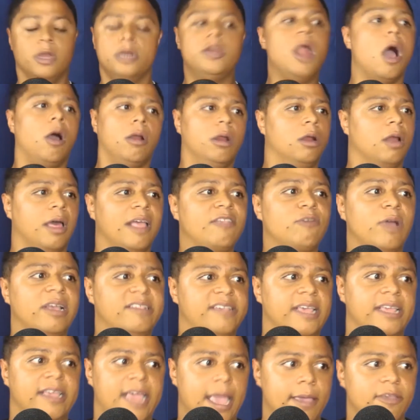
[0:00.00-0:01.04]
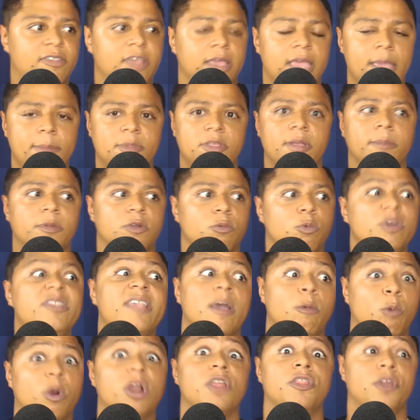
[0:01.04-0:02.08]
No. That's why he said, gave me the number. We
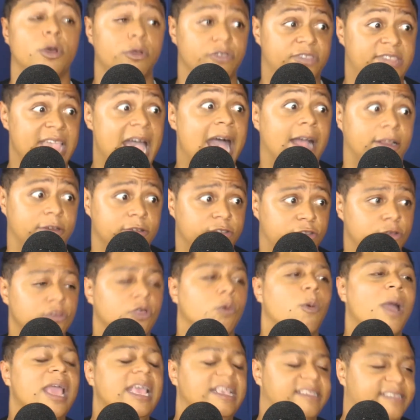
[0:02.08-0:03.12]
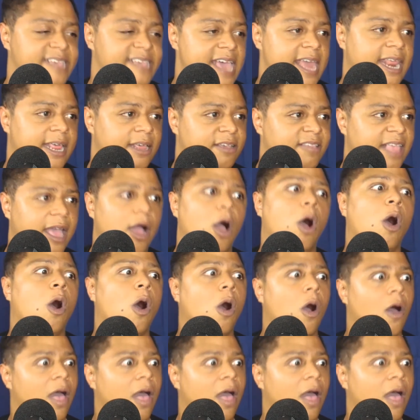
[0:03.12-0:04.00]
said one of those doctors. So the way he said it is like, oh,